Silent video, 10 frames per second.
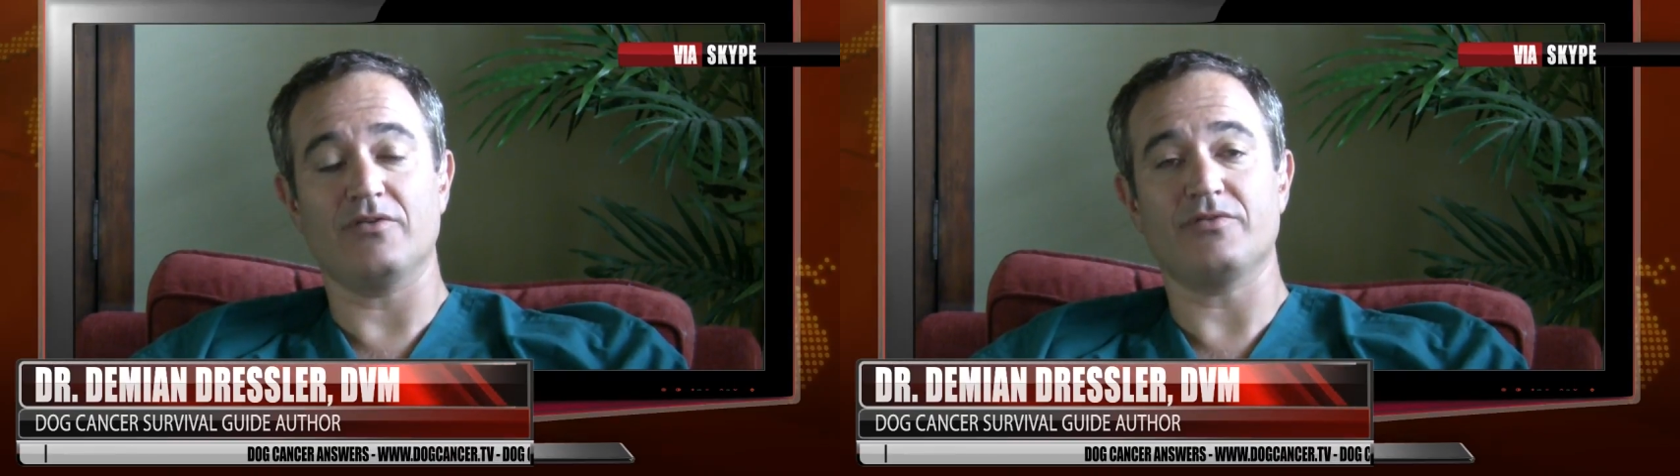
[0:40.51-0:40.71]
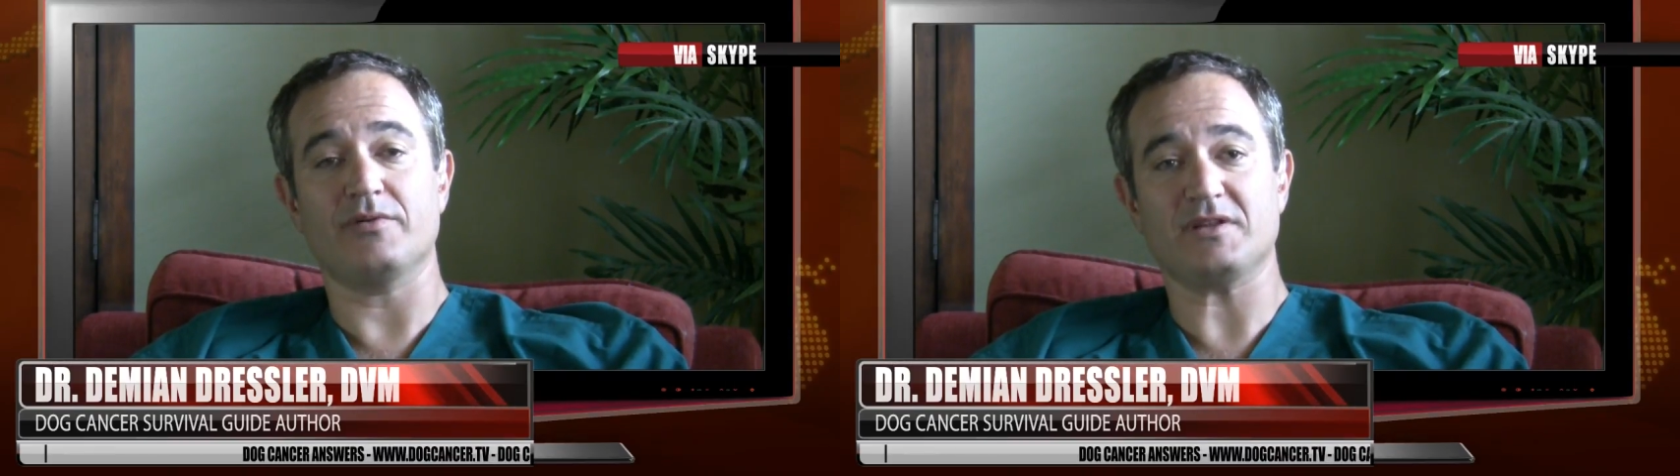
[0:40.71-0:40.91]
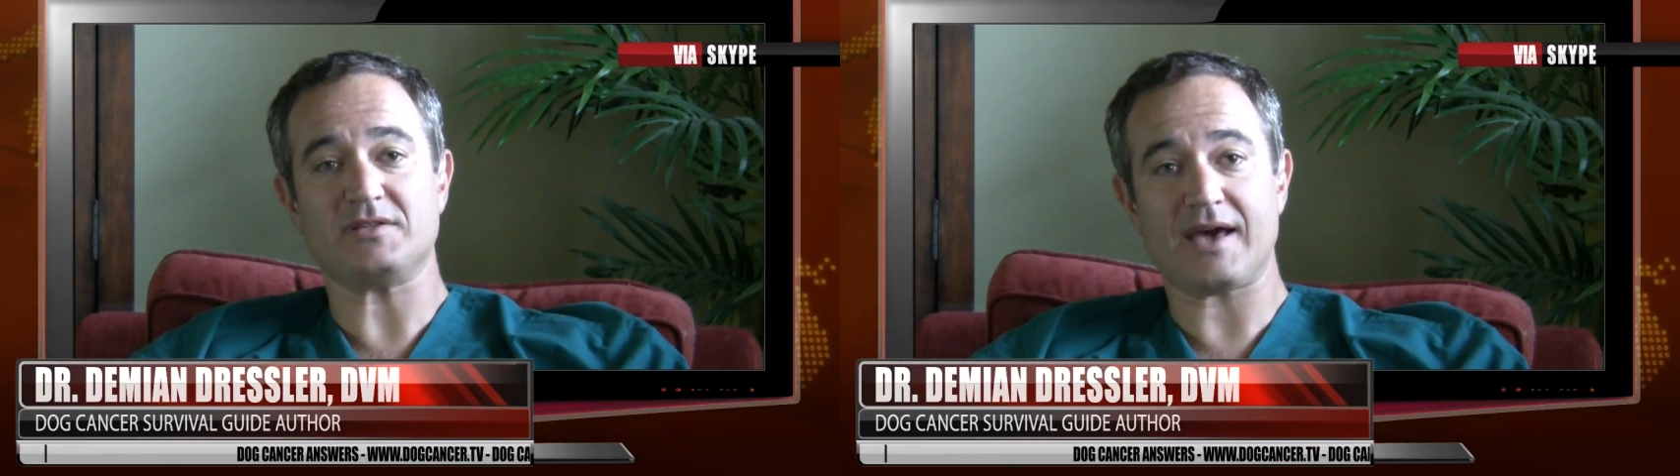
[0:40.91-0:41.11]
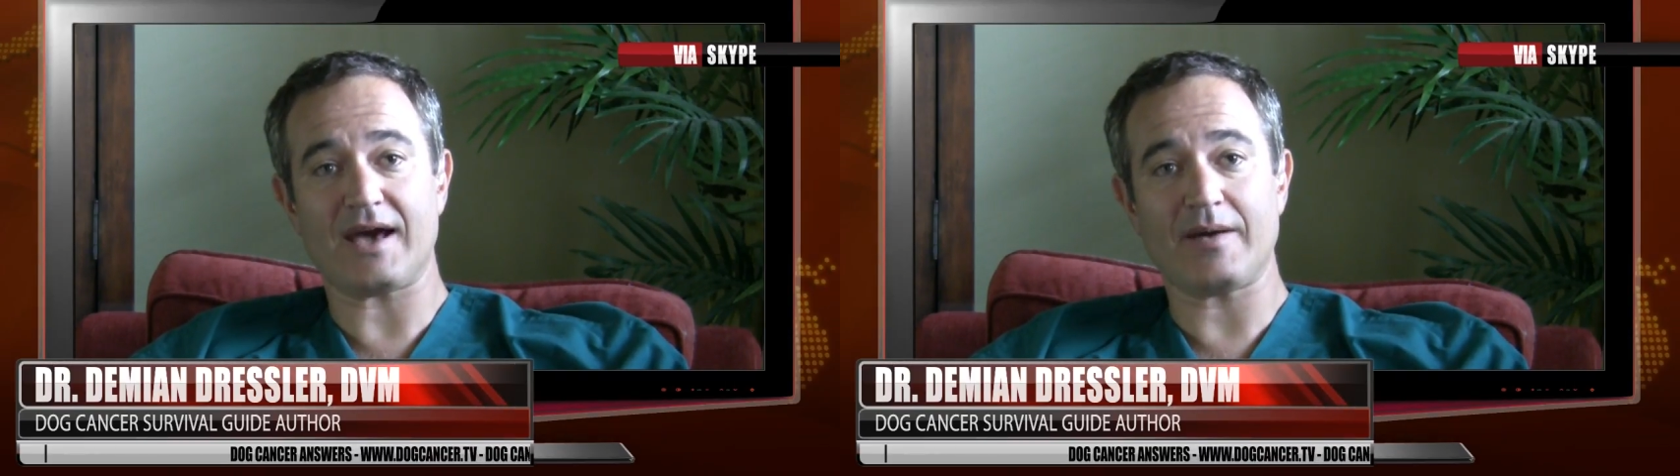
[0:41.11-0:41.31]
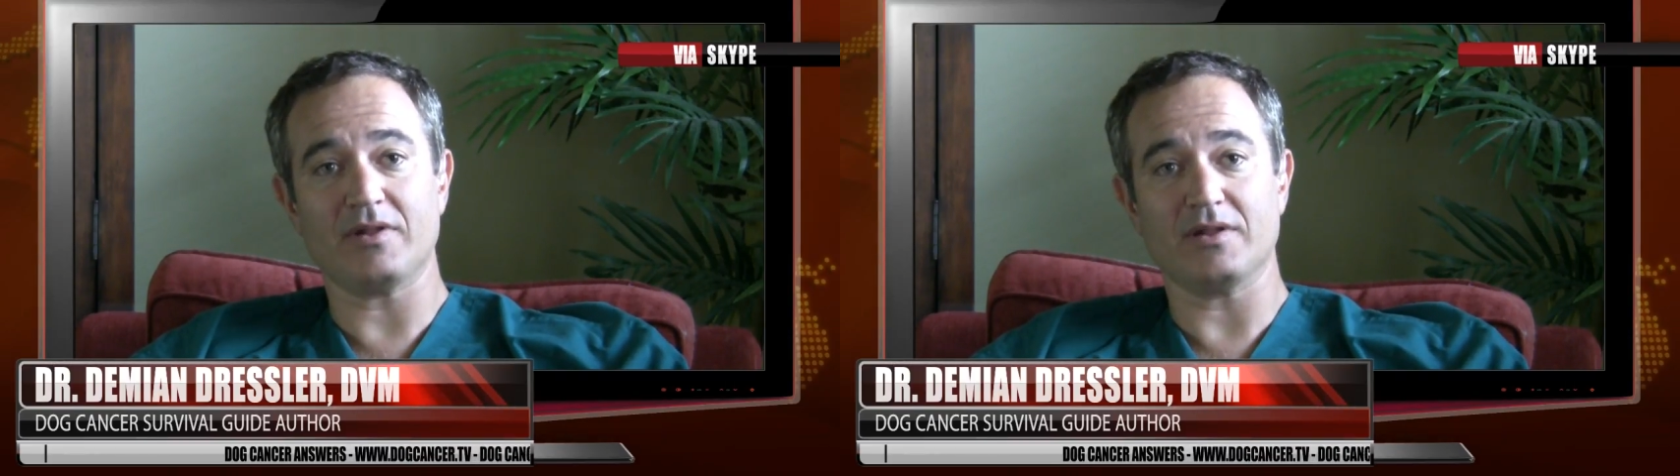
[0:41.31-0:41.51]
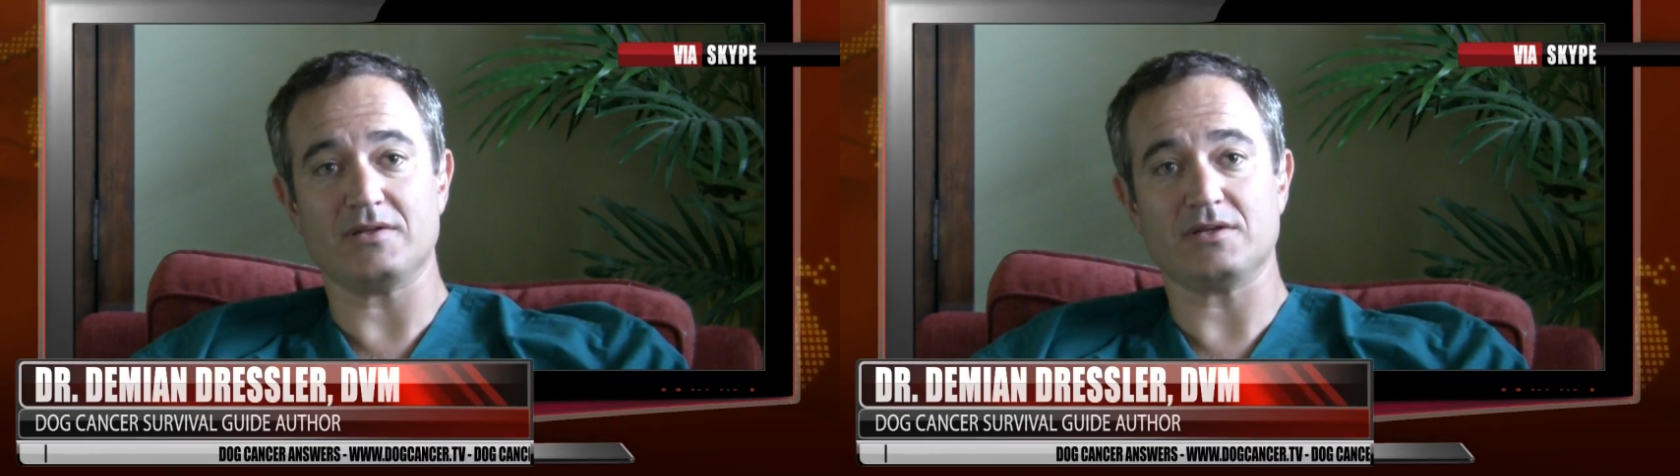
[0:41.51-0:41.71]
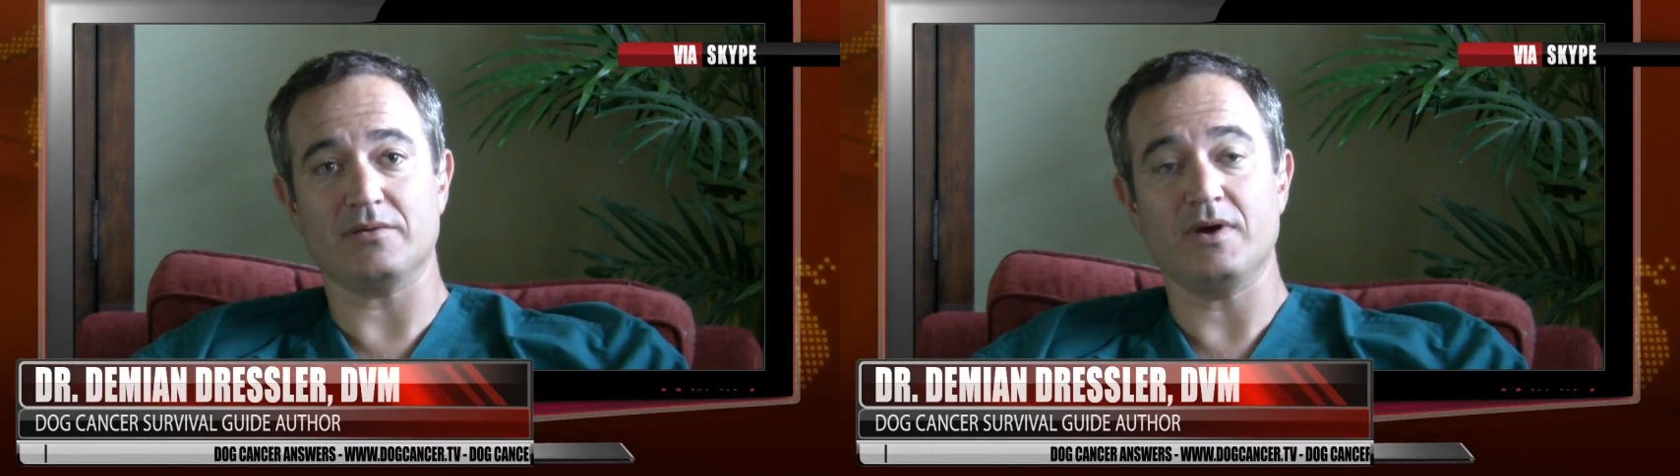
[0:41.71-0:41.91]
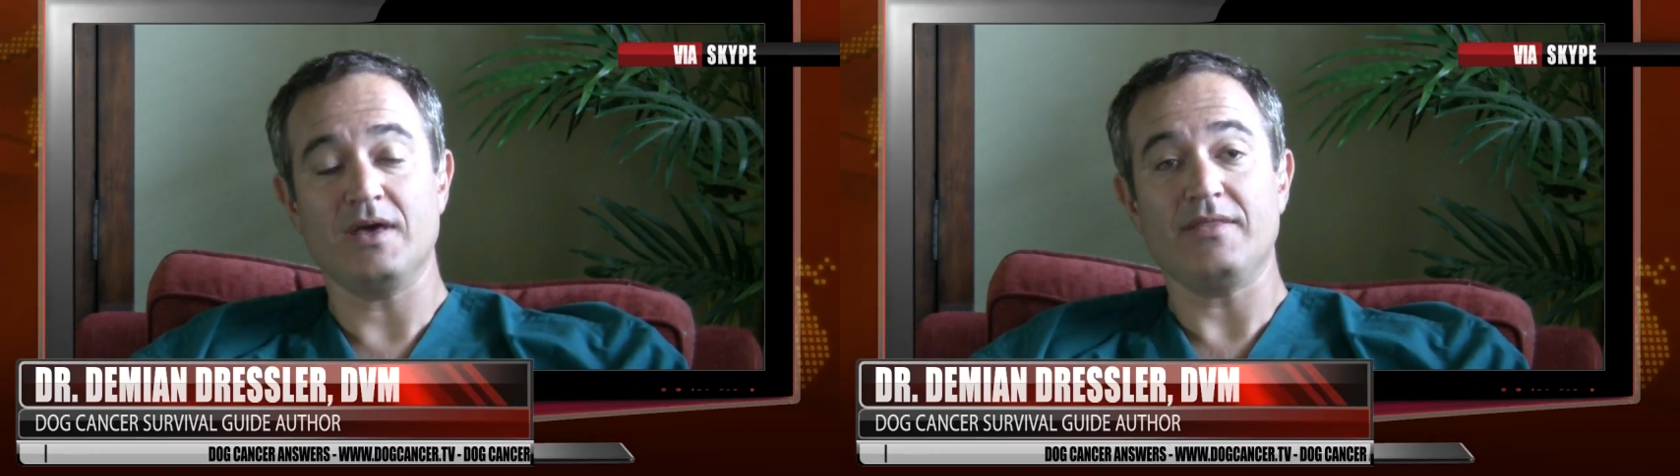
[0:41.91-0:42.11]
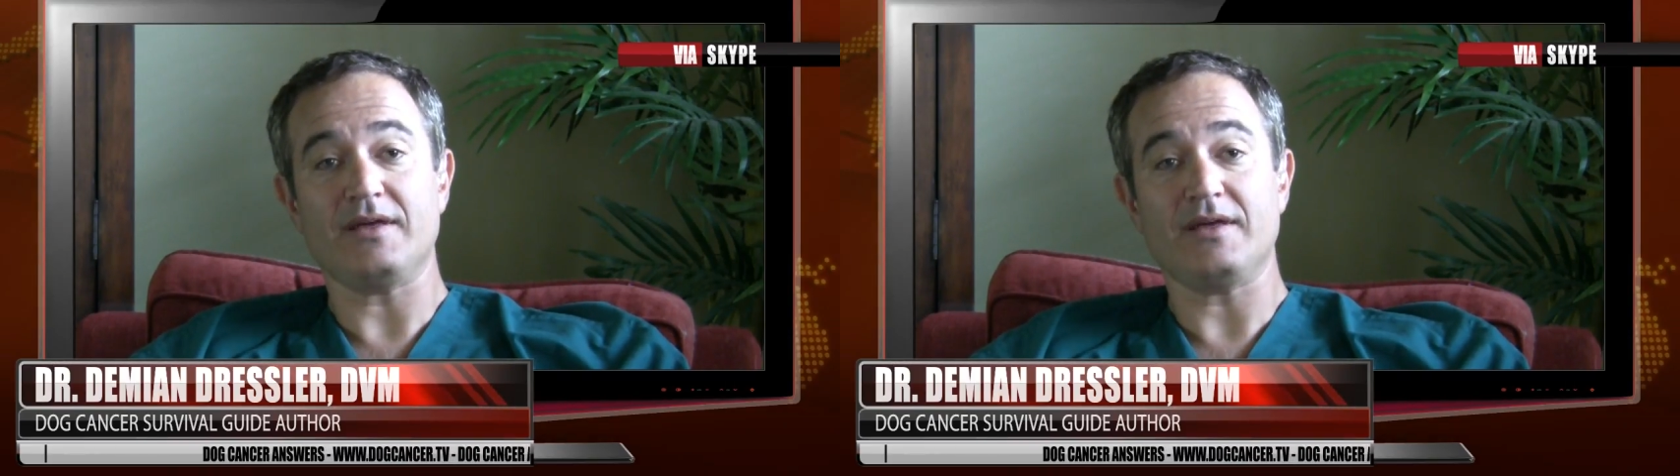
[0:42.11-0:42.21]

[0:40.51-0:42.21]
of the metabolism